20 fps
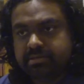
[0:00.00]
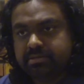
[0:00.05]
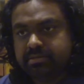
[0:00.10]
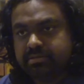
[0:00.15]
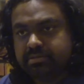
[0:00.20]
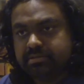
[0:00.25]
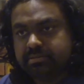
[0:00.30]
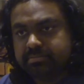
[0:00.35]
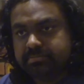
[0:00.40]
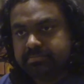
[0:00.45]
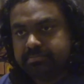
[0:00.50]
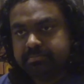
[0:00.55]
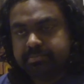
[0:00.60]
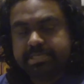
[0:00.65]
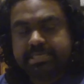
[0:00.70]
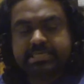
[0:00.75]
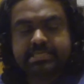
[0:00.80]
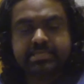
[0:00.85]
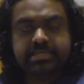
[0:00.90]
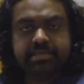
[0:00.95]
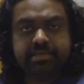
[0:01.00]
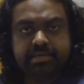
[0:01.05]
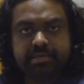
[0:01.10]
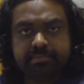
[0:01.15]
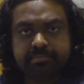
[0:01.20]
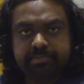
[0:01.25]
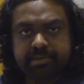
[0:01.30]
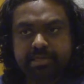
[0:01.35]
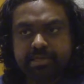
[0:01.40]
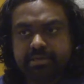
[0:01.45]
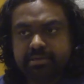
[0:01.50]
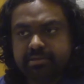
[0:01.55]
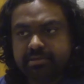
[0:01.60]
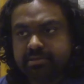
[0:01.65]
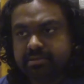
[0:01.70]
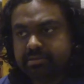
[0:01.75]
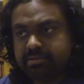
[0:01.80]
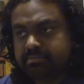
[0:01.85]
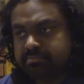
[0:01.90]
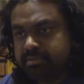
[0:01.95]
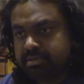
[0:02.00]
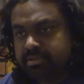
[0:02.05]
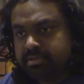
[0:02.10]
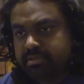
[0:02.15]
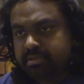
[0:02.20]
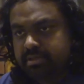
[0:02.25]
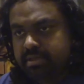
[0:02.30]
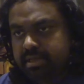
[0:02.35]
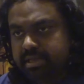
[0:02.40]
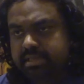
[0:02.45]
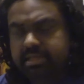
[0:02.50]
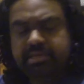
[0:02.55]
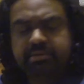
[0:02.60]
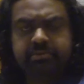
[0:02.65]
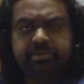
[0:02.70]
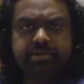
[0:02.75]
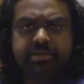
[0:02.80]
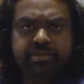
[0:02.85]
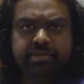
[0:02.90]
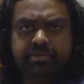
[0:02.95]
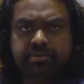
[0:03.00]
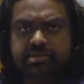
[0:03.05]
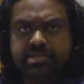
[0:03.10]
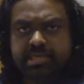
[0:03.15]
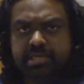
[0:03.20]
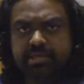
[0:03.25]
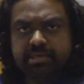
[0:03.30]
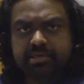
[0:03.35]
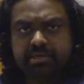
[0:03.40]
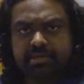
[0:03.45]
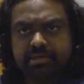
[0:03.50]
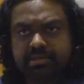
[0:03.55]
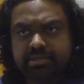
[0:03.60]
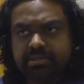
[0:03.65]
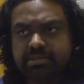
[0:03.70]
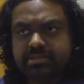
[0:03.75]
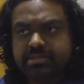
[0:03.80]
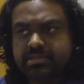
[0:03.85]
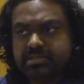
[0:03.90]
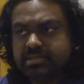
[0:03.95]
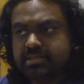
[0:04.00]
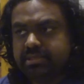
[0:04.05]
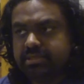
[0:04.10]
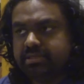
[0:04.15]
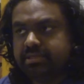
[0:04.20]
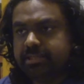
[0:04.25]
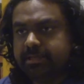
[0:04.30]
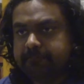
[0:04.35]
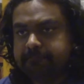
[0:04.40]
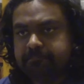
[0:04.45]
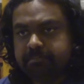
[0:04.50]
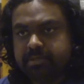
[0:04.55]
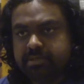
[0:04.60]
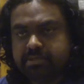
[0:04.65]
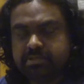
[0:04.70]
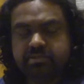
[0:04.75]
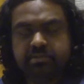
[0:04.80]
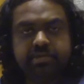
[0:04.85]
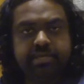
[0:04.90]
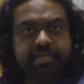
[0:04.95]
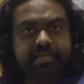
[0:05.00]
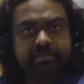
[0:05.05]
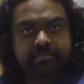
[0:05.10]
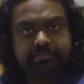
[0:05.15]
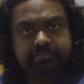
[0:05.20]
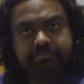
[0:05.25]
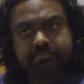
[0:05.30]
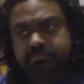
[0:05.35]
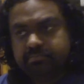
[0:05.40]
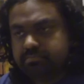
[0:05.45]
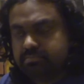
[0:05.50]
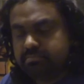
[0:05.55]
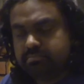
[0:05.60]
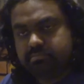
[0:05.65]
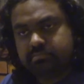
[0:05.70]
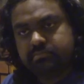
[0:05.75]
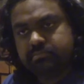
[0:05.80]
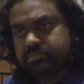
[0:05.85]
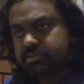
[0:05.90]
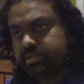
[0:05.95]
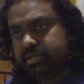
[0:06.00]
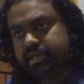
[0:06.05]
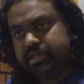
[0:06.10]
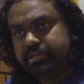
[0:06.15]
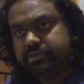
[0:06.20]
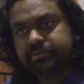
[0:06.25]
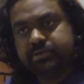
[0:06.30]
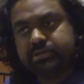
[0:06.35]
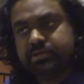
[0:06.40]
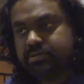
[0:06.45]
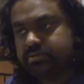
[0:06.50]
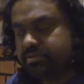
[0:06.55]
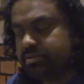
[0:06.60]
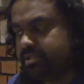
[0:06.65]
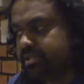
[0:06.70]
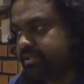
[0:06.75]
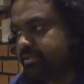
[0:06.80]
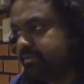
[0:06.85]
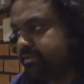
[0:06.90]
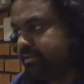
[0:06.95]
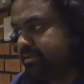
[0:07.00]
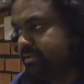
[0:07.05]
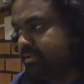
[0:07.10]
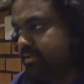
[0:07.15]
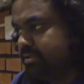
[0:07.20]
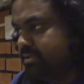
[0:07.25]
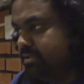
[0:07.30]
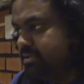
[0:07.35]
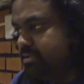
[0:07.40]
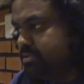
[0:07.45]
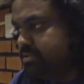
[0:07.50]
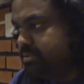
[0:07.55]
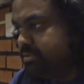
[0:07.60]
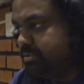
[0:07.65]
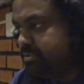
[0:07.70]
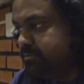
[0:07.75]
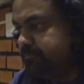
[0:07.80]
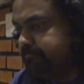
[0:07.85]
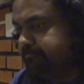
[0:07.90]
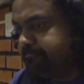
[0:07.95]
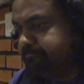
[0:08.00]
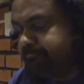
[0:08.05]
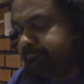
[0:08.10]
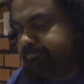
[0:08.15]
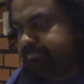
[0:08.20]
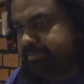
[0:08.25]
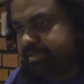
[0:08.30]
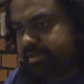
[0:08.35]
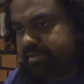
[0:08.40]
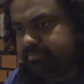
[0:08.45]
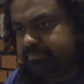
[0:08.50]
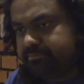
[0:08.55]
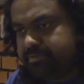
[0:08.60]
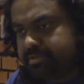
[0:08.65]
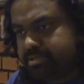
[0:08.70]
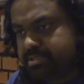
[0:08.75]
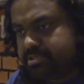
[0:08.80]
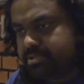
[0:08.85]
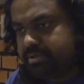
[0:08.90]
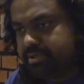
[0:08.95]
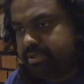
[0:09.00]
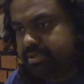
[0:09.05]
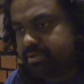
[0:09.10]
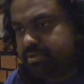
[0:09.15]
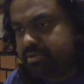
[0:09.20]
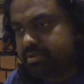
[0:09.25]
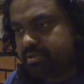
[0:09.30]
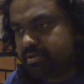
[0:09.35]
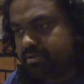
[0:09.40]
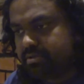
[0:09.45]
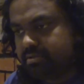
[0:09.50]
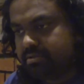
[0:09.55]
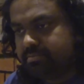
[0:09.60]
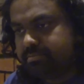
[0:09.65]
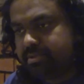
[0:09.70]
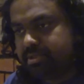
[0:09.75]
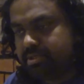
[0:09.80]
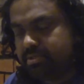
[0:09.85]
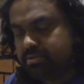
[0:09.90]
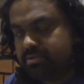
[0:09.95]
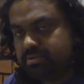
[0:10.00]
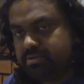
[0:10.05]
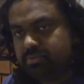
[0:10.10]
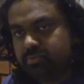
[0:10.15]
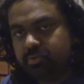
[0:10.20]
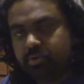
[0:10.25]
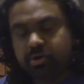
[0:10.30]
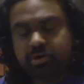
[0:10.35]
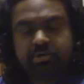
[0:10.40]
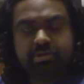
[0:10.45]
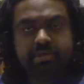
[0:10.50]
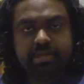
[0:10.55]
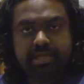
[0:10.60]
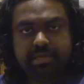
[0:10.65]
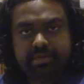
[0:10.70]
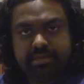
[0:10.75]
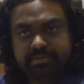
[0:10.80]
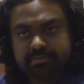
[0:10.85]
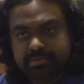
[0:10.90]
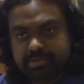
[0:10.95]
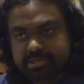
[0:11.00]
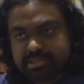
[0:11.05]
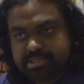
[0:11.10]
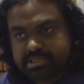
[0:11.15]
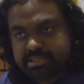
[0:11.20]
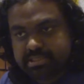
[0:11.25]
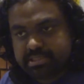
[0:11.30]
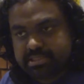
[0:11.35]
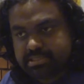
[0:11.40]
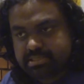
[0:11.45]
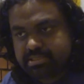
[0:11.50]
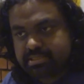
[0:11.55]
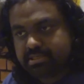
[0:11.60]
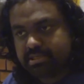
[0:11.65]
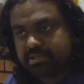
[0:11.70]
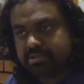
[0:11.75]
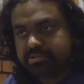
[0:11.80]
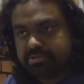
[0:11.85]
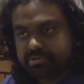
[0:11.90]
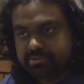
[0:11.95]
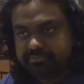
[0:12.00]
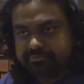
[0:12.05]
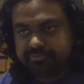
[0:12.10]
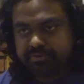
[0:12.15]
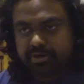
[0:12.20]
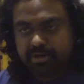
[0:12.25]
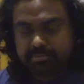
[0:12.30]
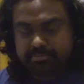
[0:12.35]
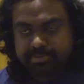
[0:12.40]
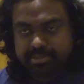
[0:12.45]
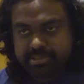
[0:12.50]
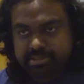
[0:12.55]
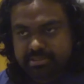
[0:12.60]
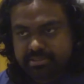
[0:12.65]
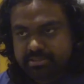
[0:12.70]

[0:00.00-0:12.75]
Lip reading: a bass guitar player or anyone using chords, really. It should help anyone out there. So I'm first going to talk about what an inversion is, how to form it,